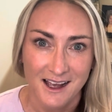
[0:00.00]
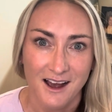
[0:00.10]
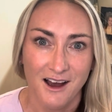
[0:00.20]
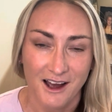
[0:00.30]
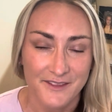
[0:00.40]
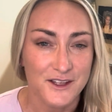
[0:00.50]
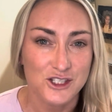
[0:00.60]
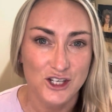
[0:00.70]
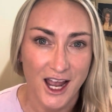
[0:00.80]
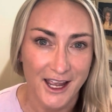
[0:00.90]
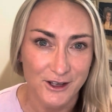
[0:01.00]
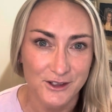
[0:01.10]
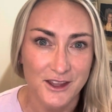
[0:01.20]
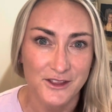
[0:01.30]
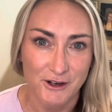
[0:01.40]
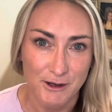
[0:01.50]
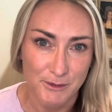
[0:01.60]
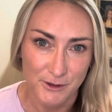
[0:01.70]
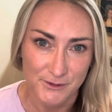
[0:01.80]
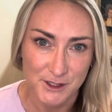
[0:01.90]
on the child that they're
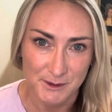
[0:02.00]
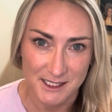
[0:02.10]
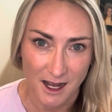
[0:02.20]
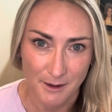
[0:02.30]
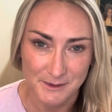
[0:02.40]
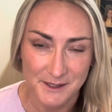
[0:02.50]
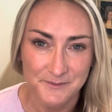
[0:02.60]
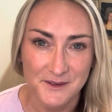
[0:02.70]
approved to adopt.